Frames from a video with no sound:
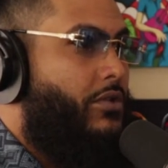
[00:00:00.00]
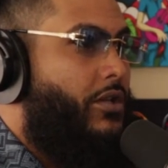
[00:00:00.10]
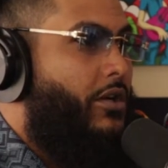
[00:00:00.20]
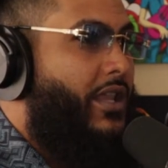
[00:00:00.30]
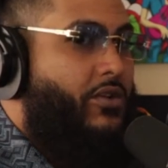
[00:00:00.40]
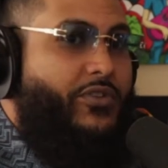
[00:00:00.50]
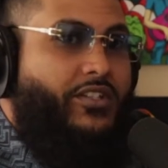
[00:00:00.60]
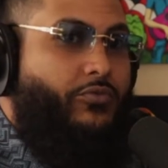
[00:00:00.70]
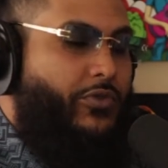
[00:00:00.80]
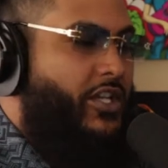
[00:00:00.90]
You know, like
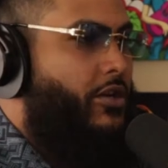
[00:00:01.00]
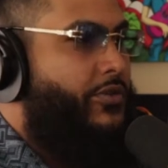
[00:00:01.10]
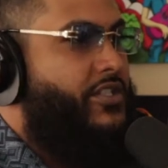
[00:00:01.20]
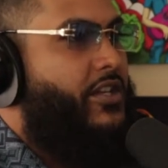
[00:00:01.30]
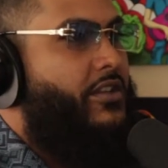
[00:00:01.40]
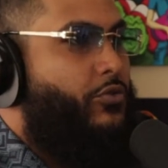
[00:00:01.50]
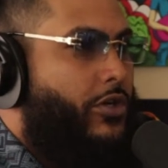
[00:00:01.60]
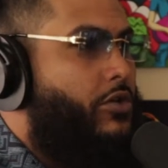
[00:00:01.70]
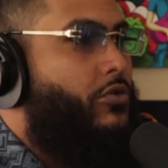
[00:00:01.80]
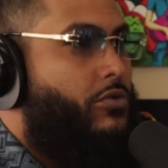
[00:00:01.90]
we we know each other.
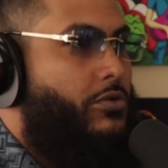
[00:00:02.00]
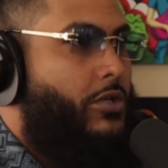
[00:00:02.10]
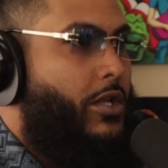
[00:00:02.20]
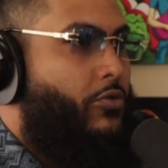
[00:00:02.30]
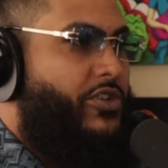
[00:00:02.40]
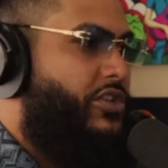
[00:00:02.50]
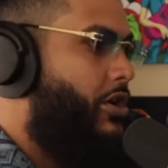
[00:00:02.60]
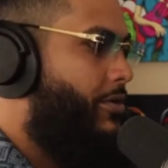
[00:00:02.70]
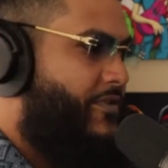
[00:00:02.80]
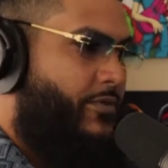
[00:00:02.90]
We're cool. We
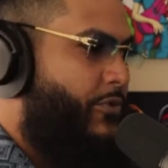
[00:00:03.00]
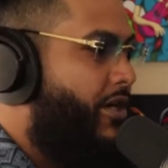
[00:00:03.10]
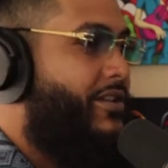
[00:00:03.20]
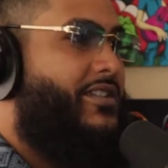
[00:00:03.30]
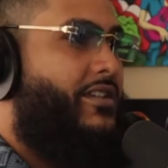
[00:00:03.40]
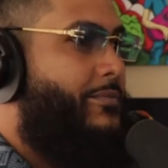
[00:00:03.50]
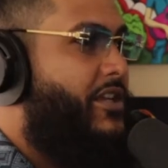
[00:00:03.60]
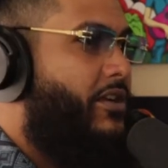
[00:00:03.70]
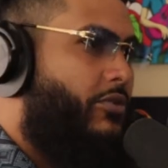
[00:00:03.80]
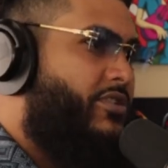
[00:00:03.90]
show up somewhere. It's gonna
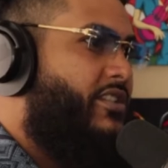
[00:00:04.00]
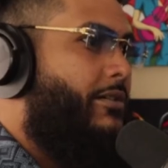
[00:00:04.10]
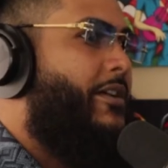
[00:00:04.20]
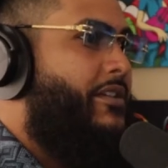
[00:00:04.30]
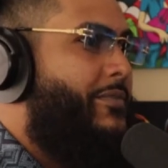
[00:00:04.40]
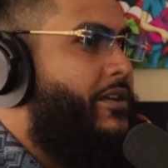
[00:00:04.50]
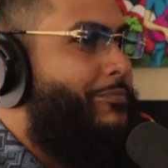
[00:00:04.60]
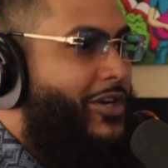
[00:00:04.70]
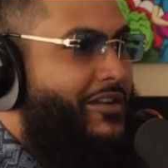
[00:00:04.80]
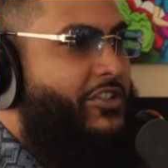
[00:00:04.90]
be yo, what's up? How you
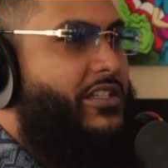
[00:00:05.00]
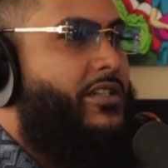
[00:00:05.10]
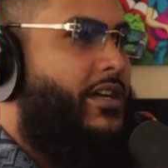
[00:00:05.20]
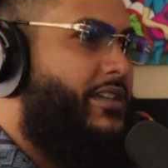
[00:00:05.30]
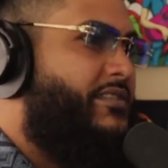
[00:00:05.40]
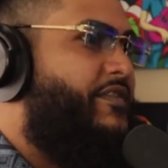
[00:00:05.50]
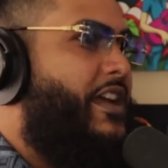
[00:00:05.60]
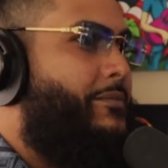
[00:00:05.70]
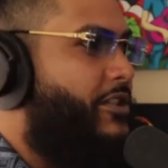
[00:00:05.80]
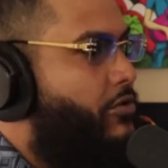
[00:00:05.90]
been, bro? Everything good? How's the
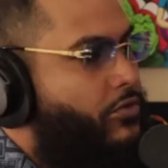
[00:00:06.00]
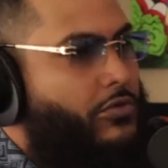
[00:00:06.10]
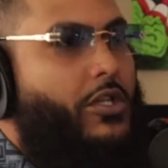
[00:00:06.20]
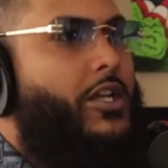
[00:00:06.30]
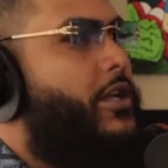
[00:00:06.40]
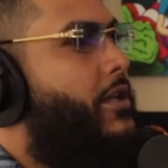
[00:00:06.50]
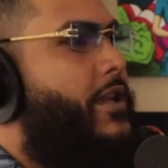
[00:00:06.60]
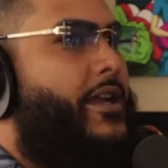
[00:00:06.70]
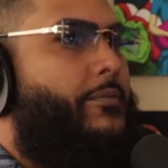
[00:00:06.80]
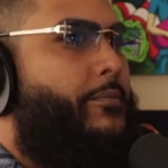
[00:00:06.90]
family? Cool.
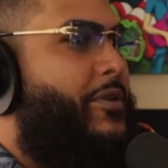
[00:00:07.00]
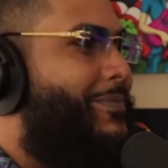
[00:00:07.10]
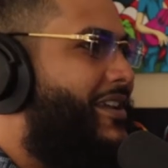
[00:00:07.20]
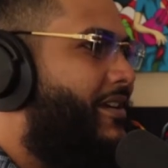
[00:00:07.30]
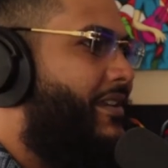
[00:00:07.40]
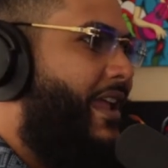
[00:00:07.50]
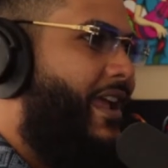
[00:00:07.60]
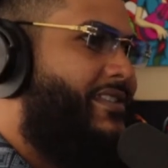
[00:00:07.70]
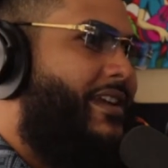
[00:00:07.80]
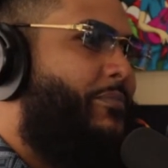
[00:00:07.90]
Like, but beyond
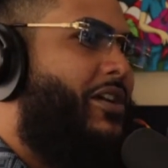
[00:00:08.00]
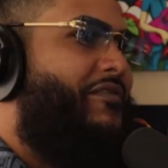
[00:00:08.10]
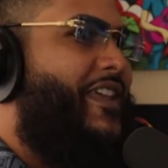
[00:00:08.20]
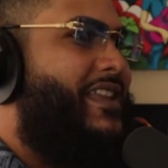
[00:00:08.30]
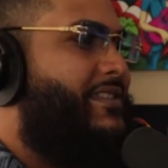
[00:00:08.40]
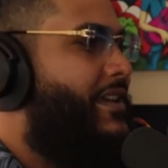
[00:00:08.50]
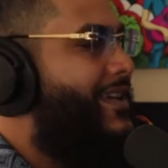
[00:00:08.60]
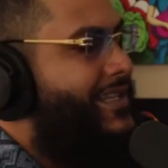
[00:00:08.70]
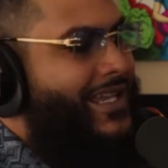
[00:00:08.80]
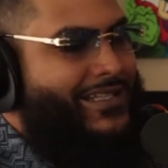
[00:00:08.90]
that, it's like, bro, if that's
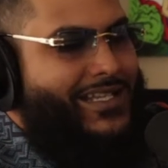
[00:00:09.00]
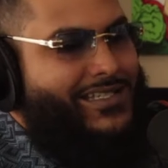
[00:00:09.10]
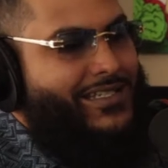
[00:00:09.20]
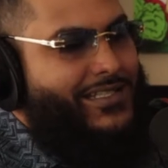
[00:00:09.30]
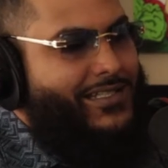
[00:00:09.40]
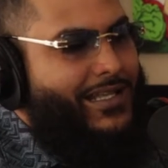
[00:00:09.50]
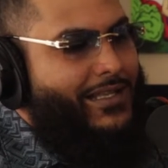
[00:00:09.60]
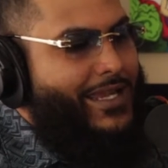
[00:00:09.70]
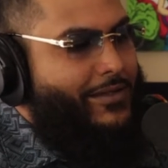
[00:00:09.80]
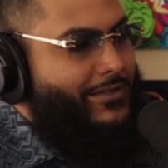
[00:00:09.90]
like, let's
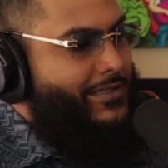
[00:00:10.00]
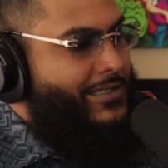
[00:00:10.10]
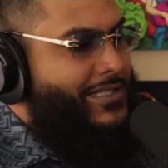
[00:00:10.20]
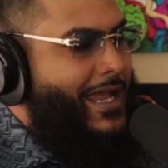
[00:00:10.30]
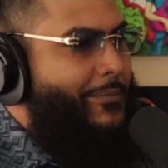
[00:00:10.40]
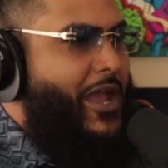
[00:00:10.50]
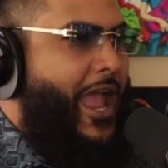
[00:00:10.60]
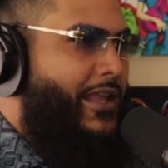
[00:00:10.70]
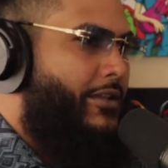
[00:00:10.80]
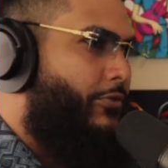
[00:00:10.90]
just like stop
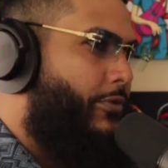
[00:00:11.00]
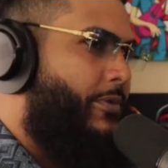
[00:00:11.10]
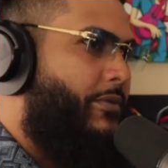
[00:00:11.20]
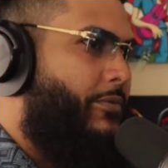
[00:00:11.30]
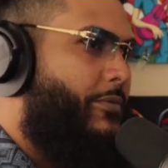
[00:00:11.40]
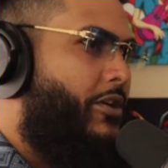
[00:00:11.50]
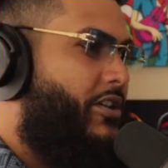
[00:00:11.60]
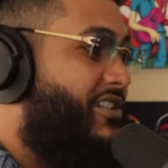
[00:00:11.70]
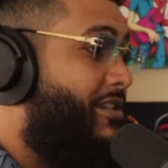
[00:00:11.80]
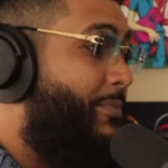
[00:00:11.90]
acting with people, bro.
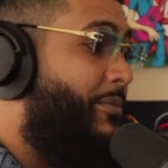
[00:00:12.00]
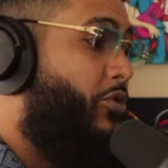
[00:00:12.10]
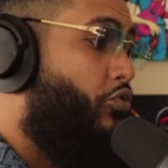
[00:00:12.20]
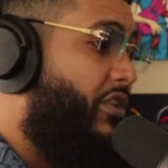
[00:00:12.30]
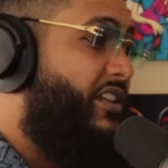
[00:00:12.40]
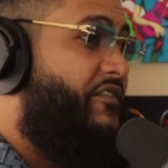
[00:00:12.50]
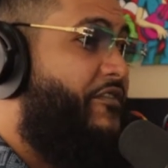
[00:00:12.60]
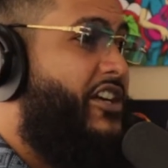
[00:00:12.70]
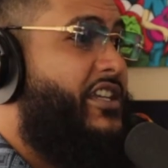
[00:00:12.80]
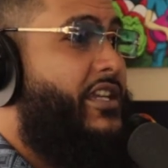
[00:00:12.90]
Because yeah. some people really
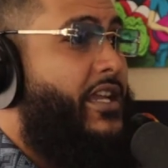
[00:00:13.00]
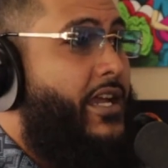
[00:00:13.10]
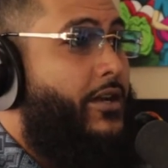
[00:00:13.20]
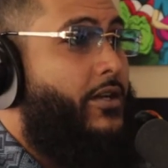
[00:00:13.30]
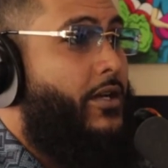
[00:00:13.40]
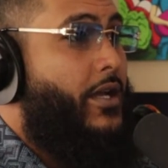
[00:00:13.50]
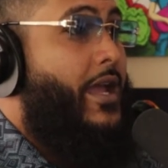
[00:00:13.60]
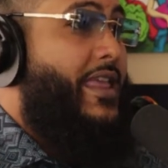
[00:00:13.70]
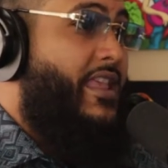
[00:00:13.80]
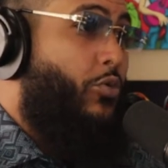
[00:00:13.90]
fucking care.
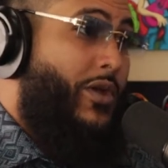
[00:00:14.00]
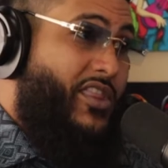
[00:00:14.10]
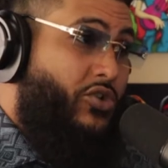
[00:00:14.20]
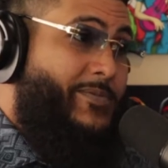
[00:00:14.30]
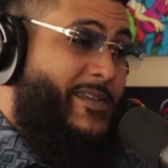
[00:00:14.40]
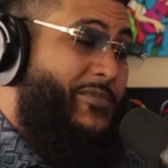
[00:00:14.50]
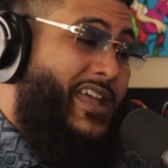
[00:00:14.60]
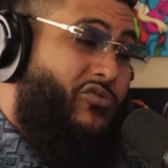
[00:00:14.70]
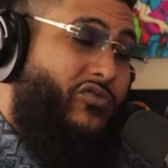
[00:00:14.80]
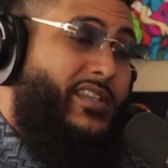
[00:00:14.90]
Yeah. And then when those people
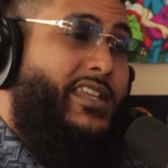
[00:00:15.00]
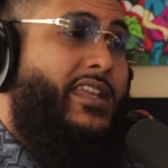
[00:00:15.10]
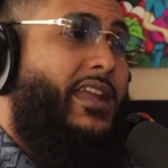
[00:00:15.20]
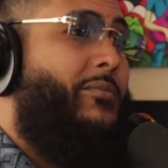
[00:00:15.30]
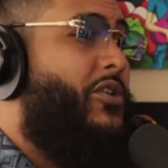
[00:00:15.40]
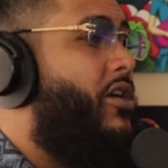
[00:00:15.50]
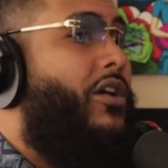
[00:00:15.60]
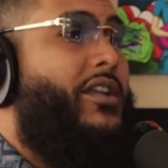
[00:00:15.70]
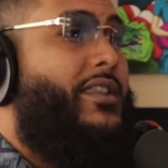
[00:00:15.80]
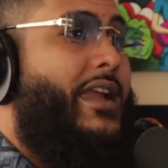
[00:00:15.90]
that really care, bro,
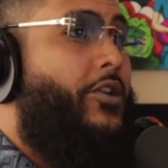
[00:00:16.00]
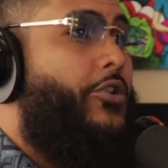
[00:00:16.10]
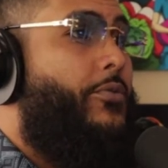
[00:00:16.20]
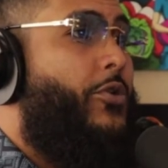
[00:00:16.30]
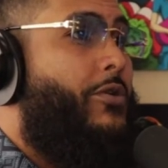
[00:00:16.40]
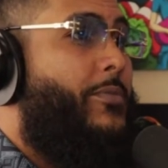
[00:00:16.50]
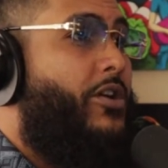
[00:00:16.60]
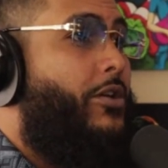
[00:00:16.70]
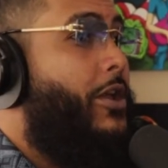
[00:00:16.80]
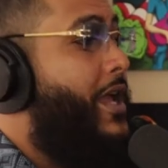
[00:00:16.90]
aren't there no more,
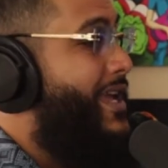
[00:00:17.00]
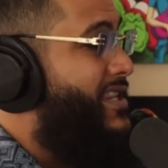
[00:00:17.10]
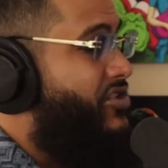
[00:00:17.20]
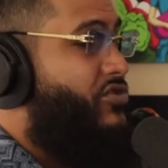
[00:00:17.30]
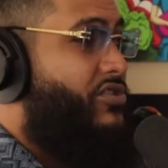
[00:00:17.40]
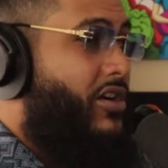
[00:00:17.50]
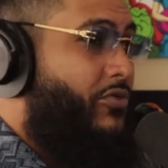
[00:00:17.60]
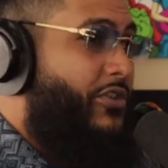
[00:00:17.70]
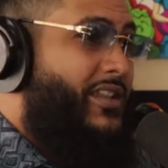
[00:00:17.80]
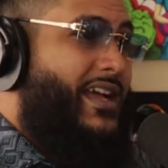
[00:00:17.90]
bro, and then you
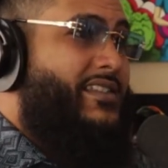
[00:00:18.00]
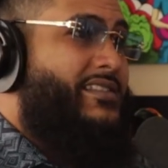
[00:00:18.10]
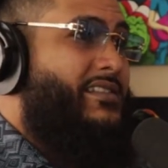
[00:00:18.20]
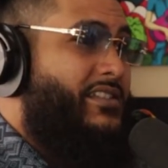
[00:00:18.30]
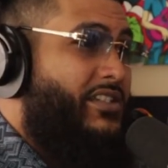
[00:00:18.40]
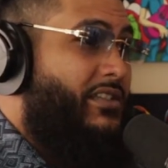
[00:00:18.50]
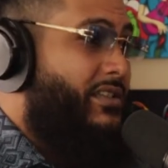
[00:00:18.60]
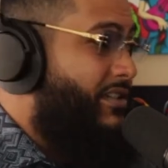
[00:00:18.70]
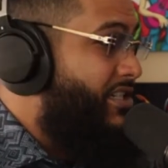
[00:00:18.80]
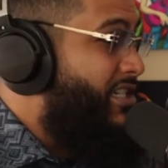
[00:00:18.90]
start realizing the, sh-
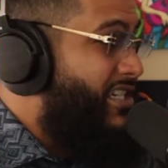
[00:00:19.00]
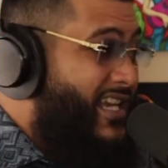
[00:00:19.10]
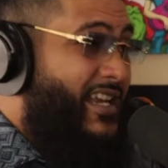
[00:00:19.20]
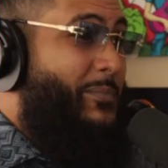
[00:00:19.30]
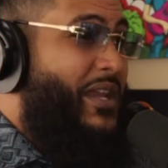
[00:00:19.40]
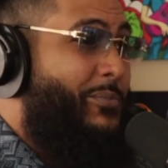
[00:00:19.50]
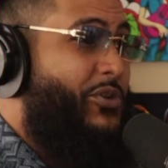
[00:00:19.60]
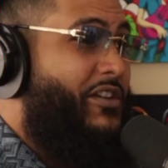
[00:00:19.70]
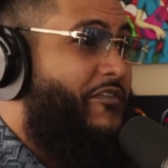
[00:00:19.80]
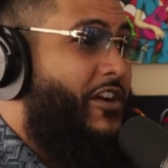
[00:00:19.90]
the shitty
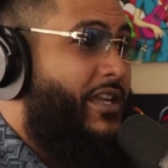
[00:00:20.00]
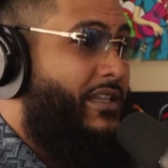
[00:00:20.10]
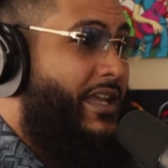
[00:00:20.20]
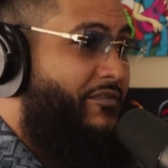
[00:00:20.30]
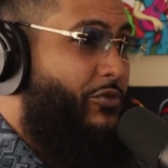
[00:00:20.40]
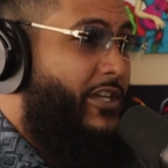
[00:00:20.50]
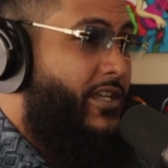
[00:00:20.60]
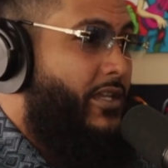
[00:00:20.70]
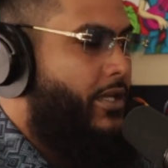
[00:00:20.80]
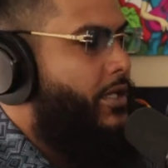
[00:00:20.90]
people you're fucking left
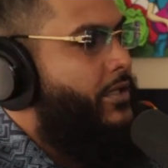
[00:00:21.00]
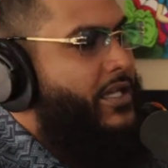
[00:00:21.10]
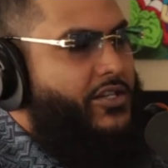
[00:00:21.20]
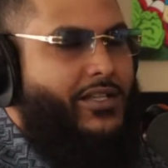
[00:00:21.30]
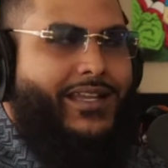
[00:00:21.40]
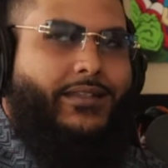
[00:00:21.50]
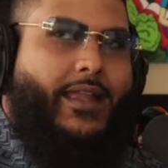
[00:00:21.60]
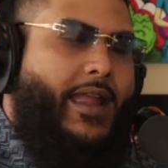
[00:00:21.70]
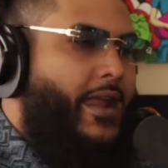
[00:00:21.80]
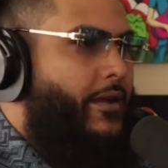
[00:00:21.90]
with, then you're like,
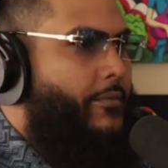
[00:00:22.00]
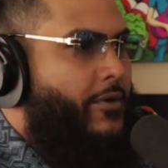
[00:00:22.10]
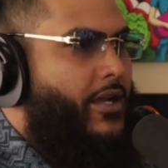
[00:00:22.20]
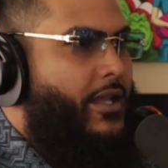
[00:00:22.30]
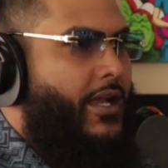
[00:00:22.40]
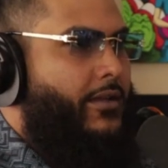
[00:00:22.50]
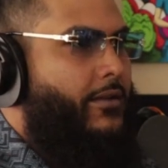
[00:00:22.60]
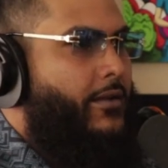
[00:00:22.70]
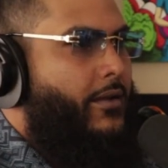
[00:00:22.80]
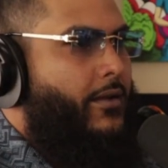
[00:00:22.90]
damn, bro, like,